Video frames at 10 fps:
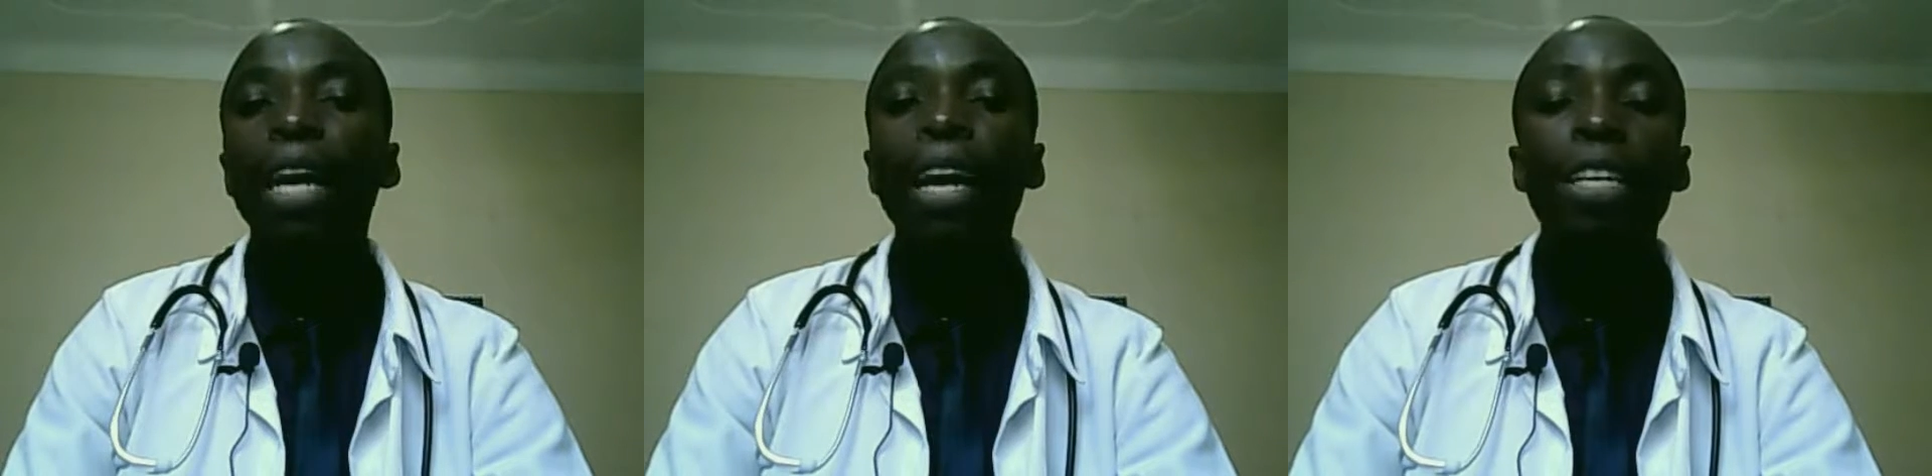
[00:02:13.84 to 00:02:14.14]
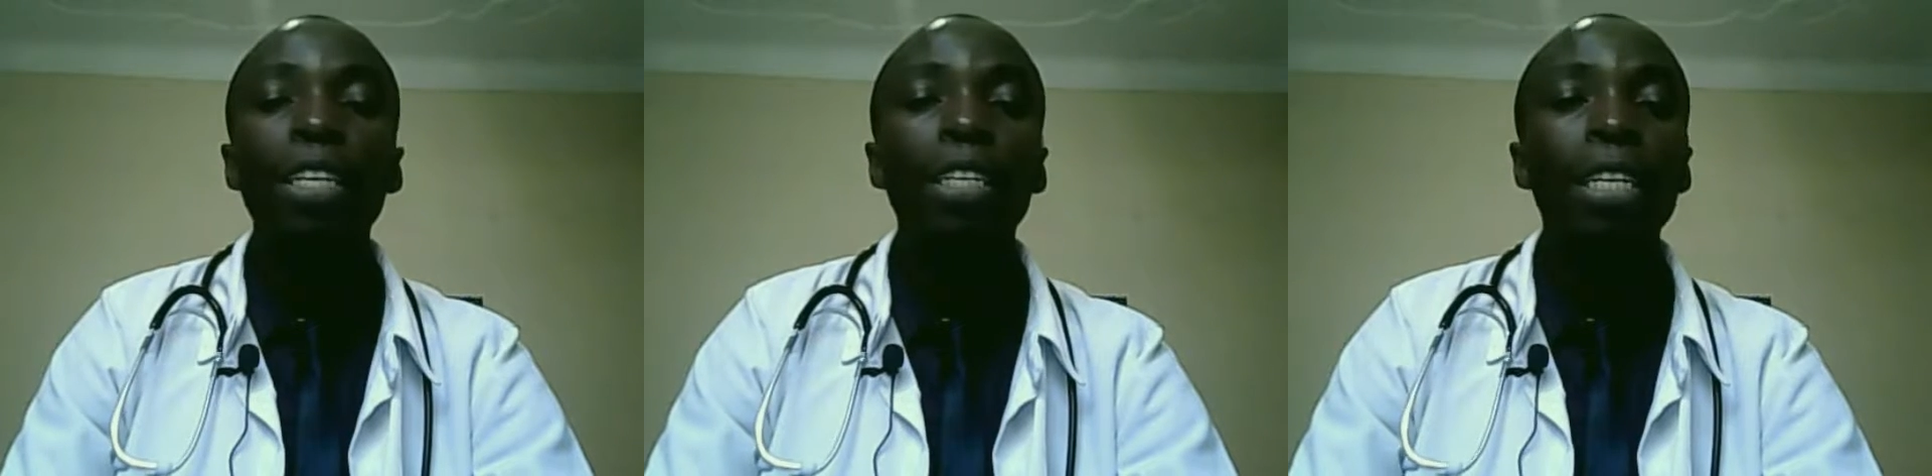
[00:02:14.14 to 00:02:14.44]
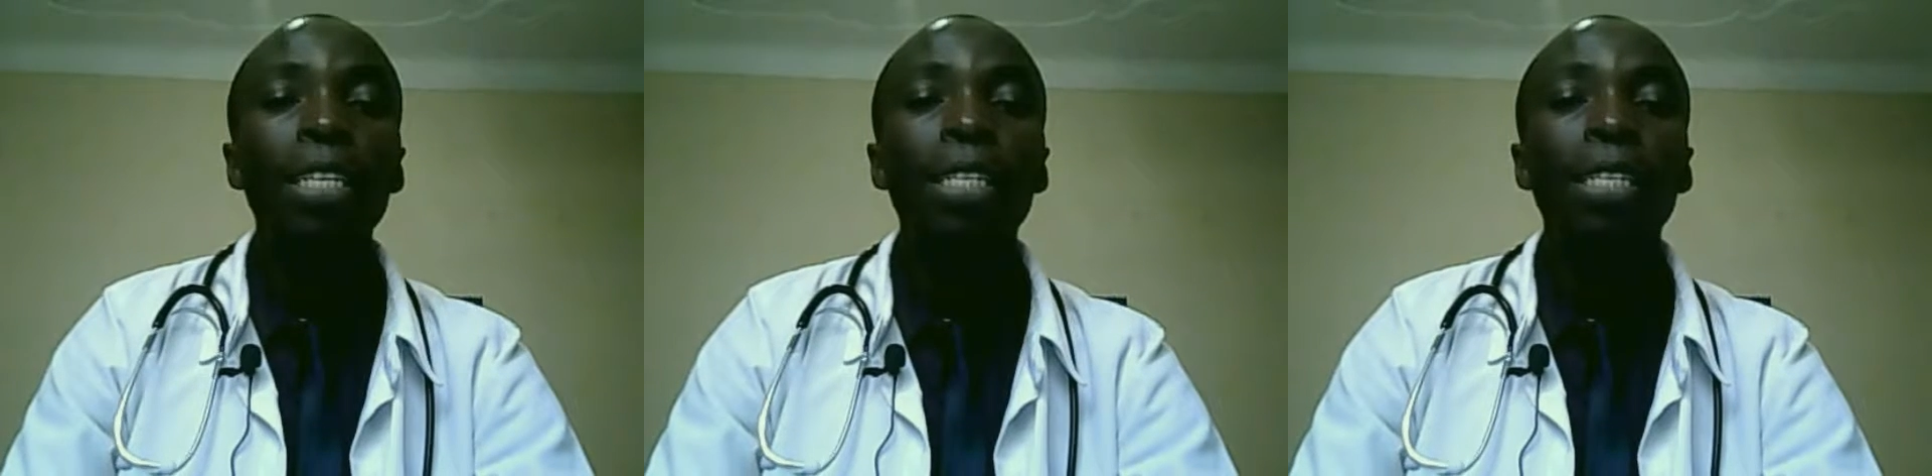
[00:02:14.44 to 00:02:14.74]
adding
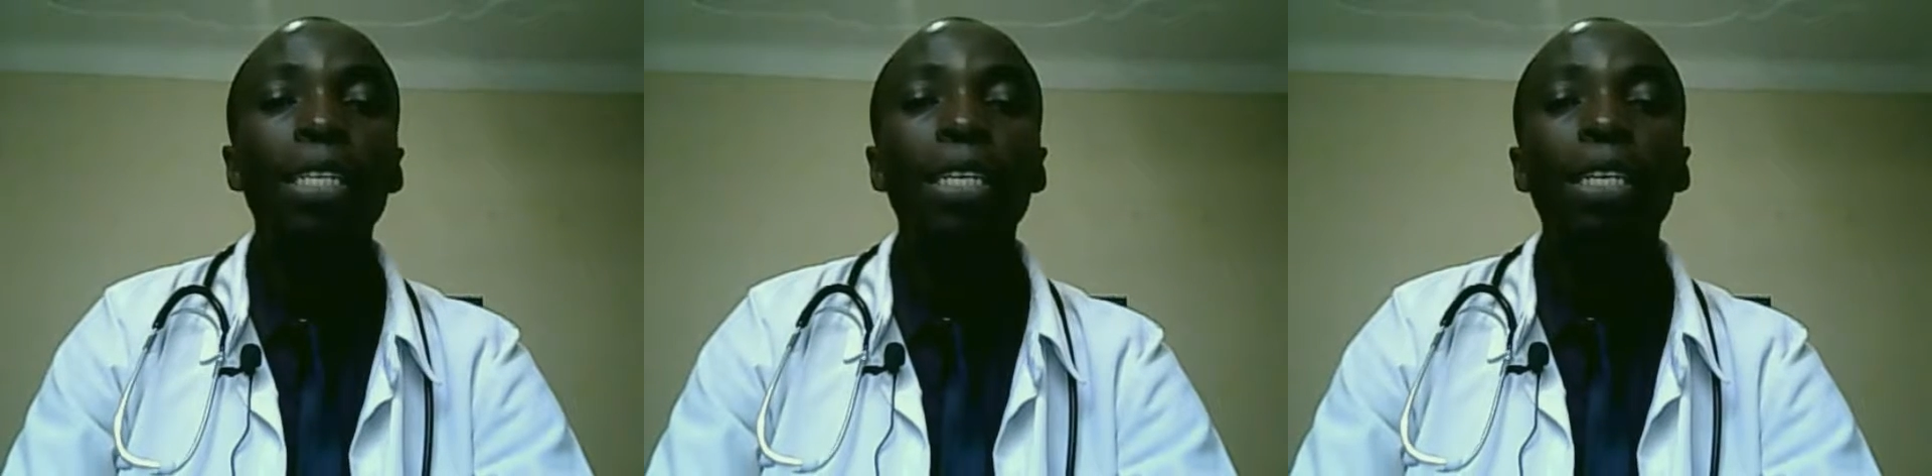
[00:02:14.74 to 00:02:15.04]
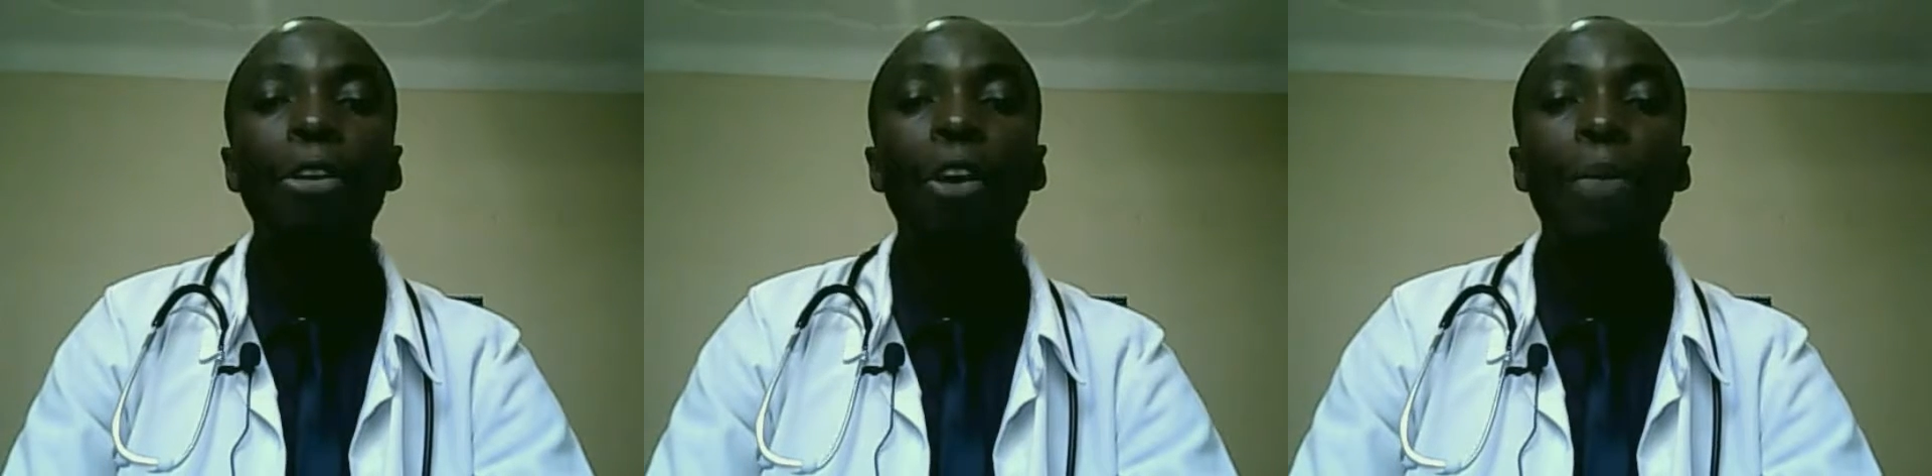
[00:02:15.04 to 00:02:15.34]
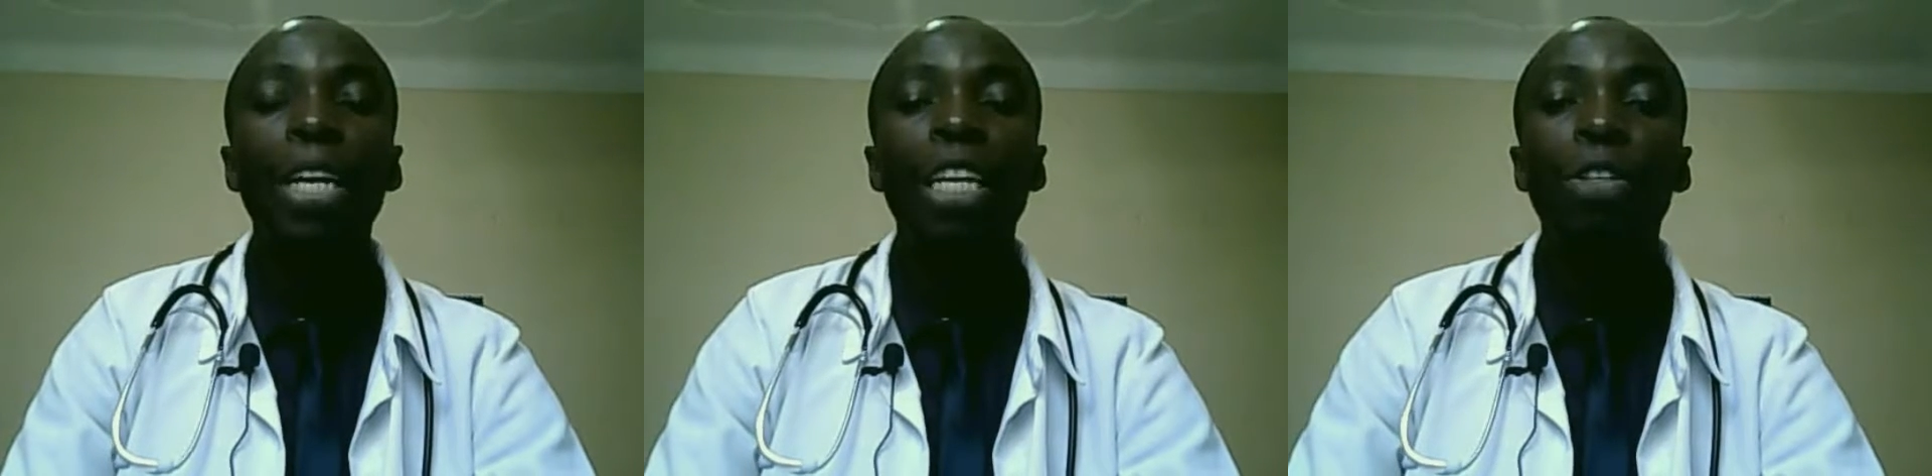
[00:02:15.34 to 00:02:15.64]
these
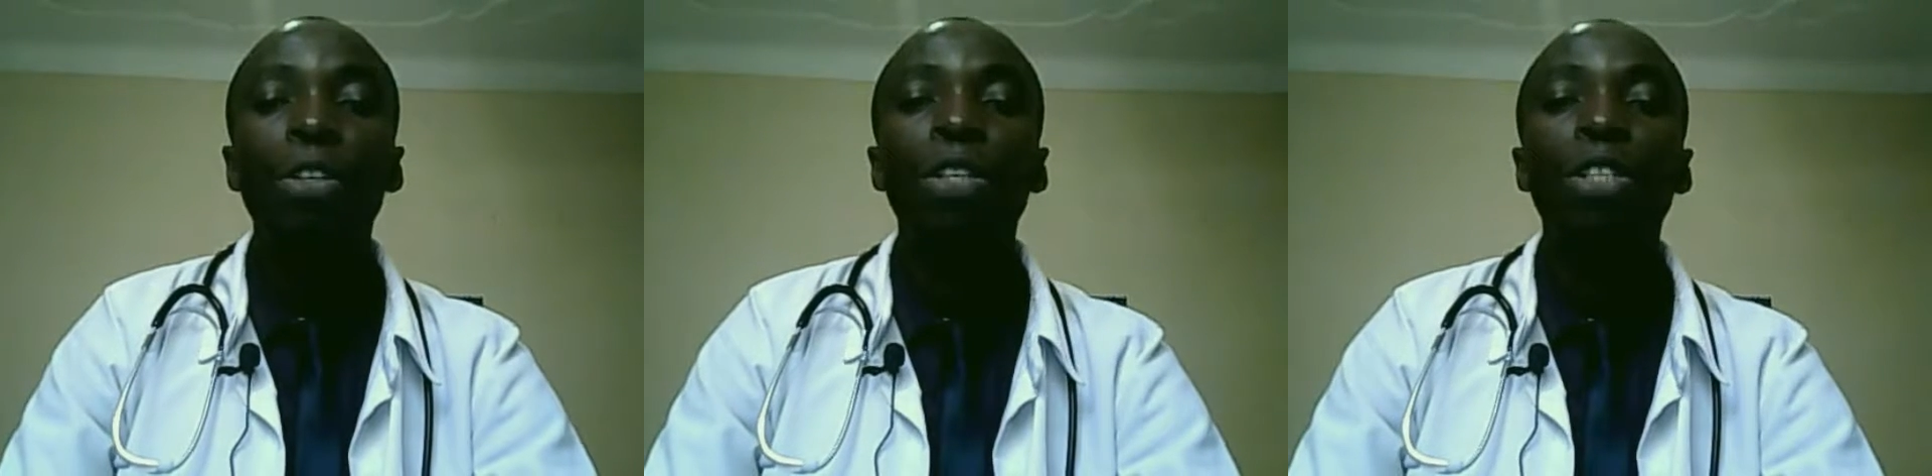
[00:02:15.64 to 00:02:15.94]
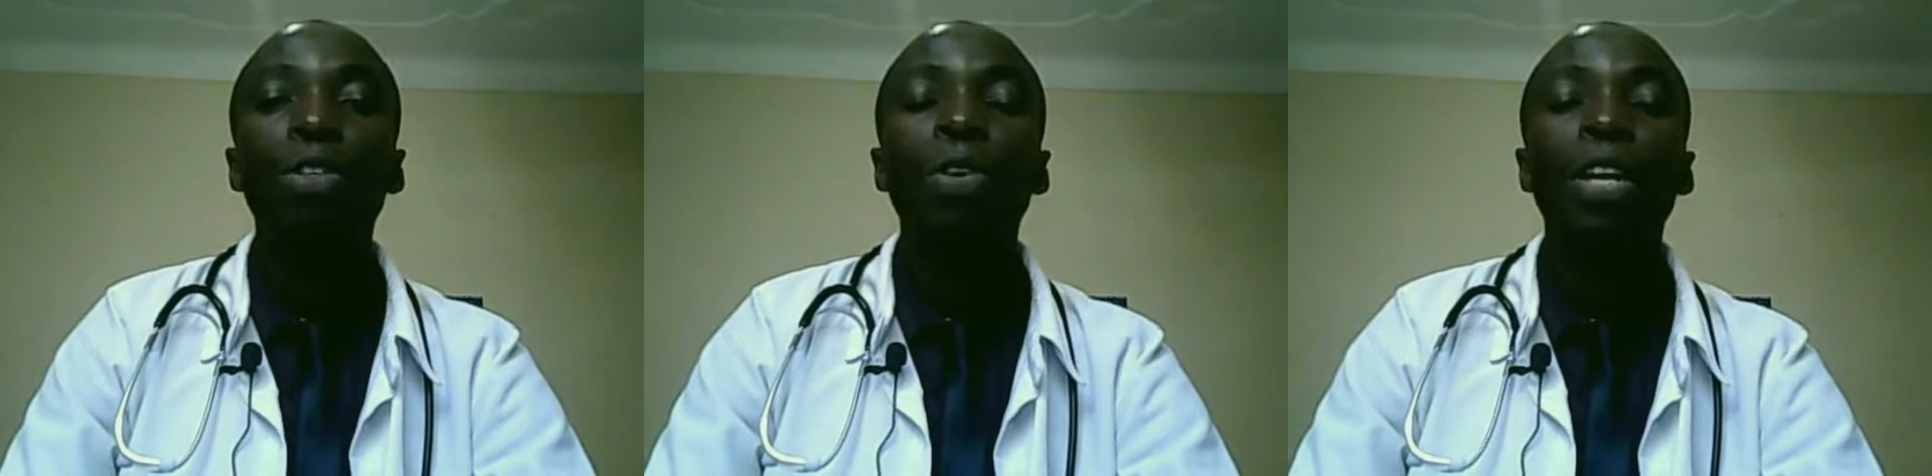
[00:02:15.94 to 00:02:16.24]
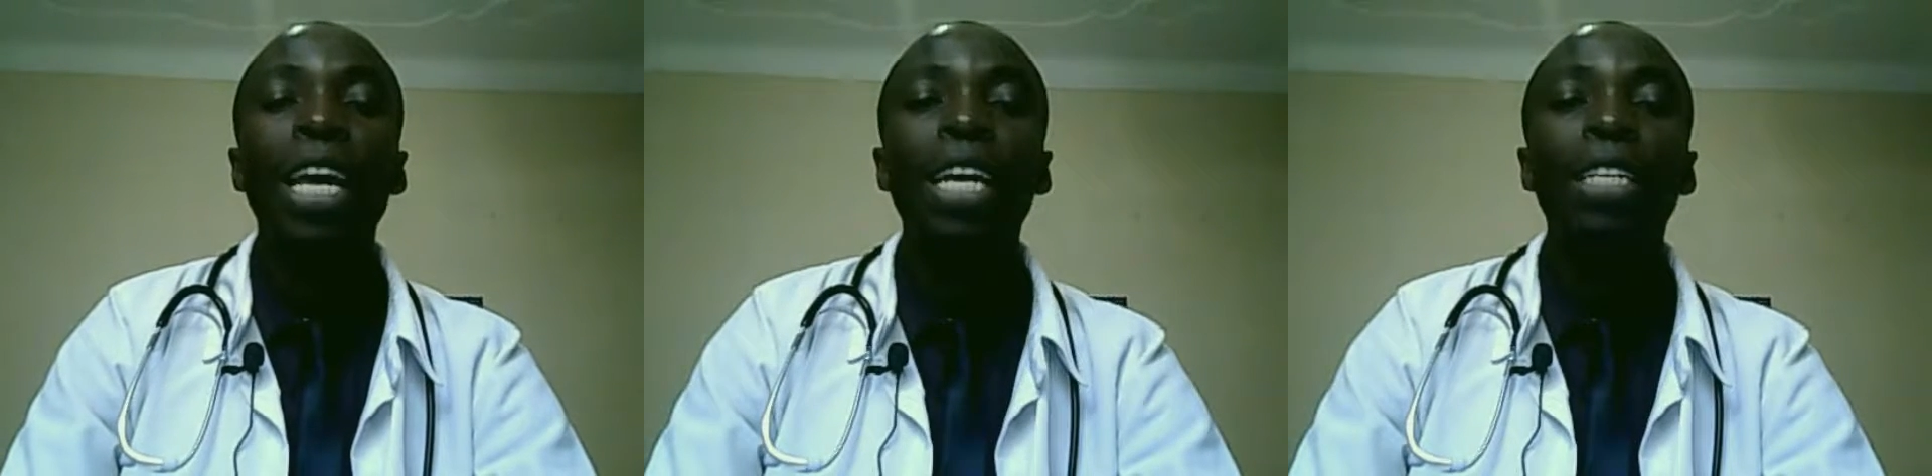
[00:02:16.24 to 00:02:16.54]
recommendations to your
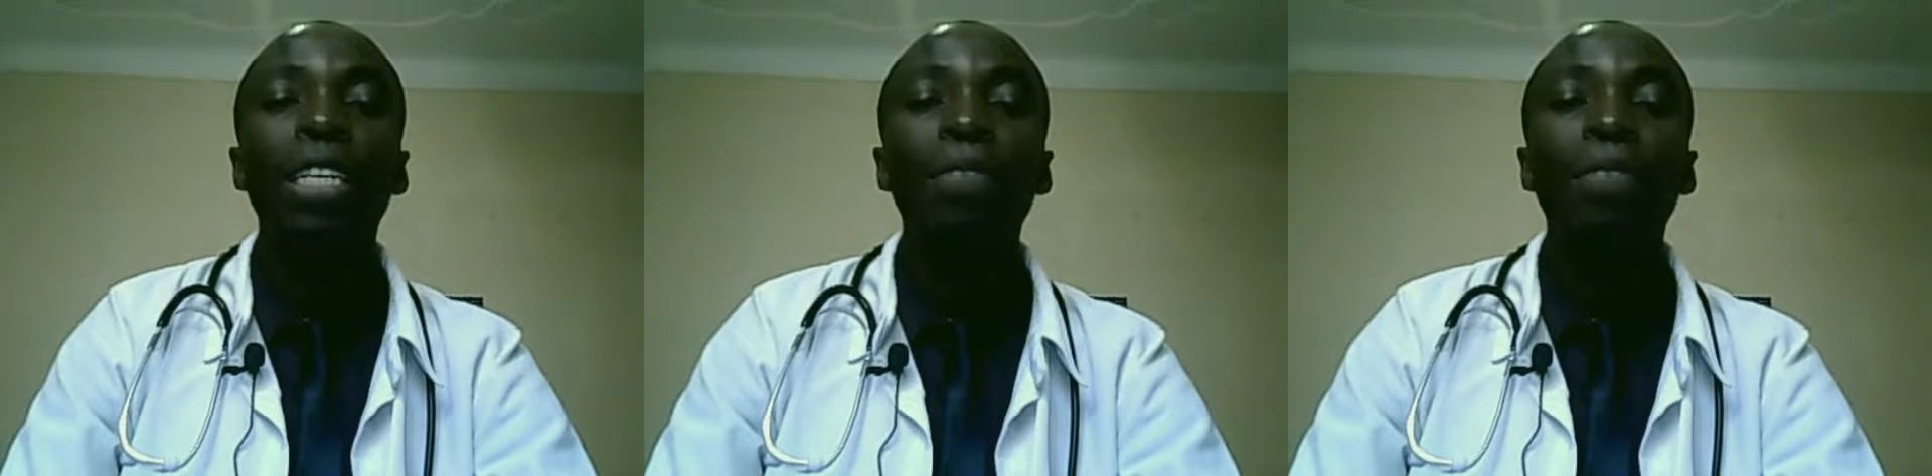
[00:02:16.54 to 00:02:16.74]
diet,